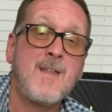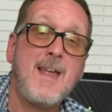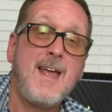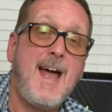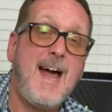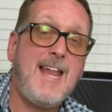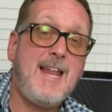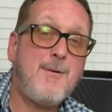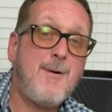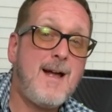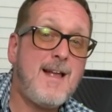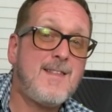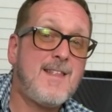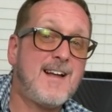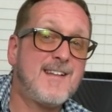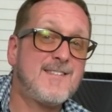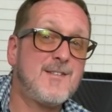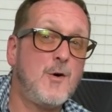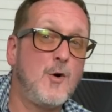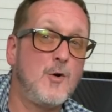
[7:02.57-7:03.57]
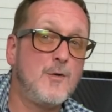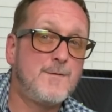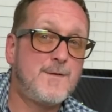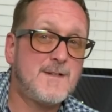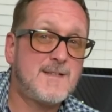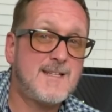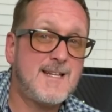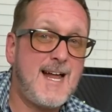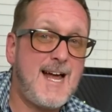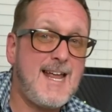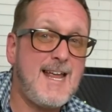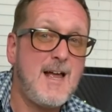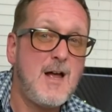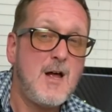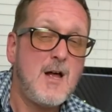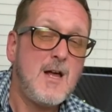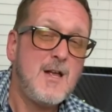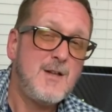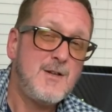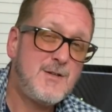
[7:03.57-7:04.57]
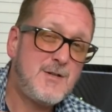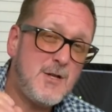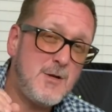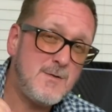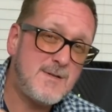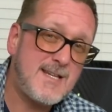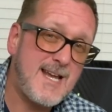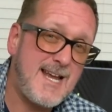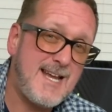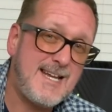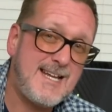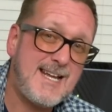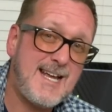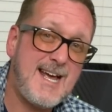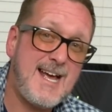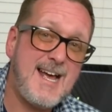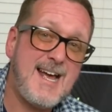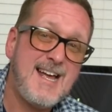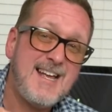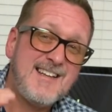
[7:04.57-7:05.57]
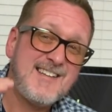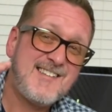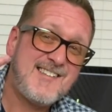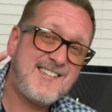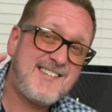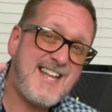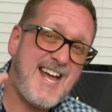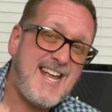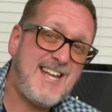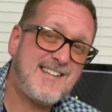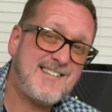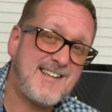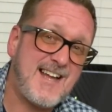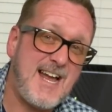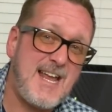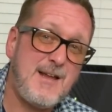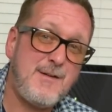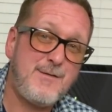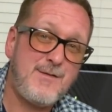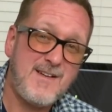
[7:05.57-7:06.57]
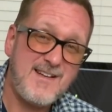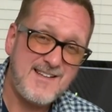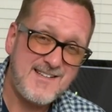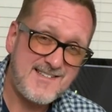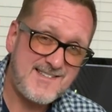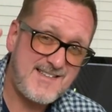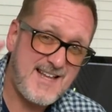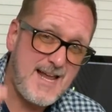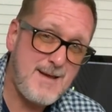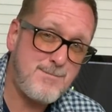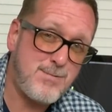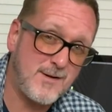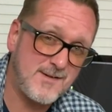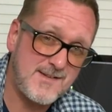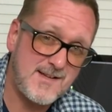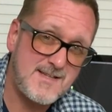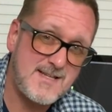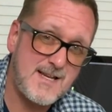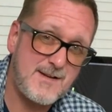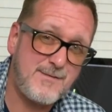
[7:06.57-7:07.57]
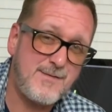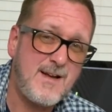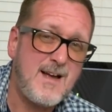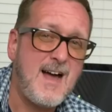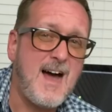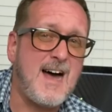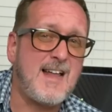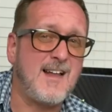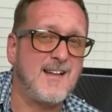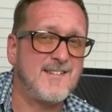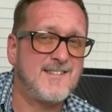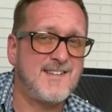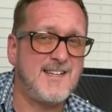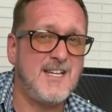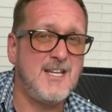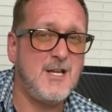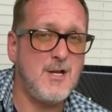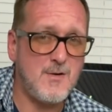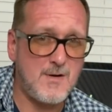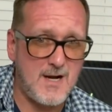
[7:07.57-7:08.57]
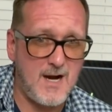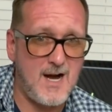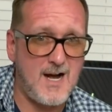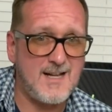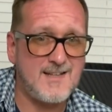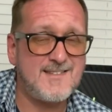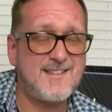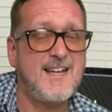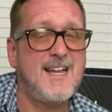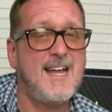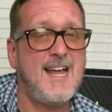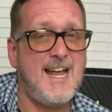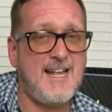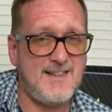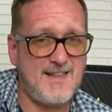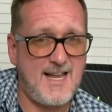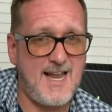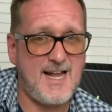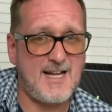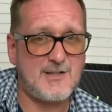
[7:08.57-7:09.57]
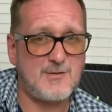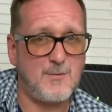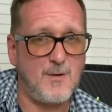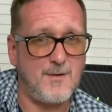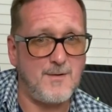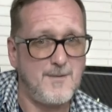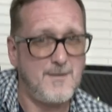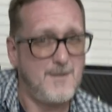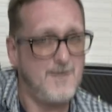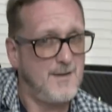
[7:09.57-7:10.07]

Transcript: Anyway, that's all for today. Do take care, stay safe, stay positive, and I'll see you guys in the next one.